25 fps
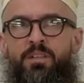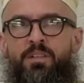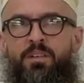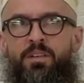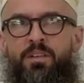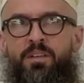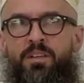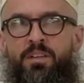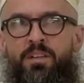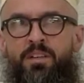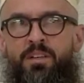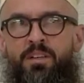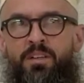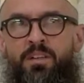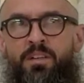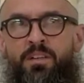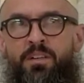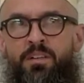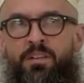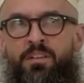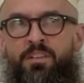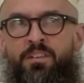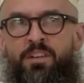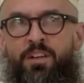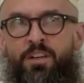
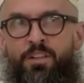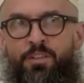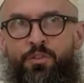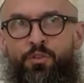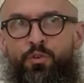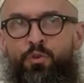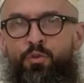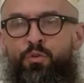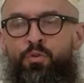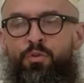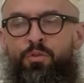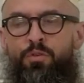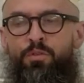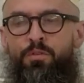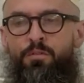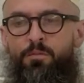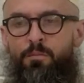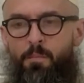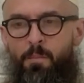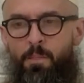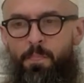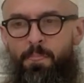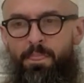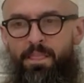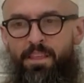on Google,
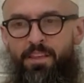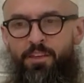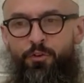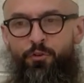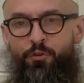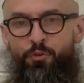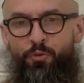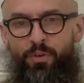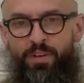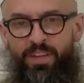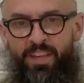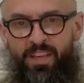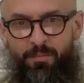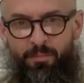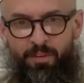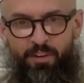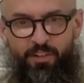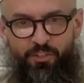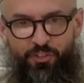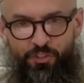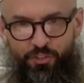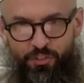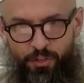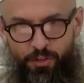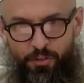you do an
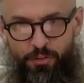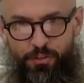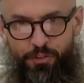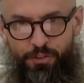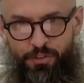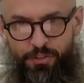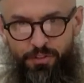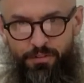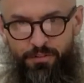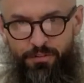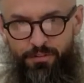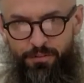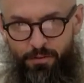image search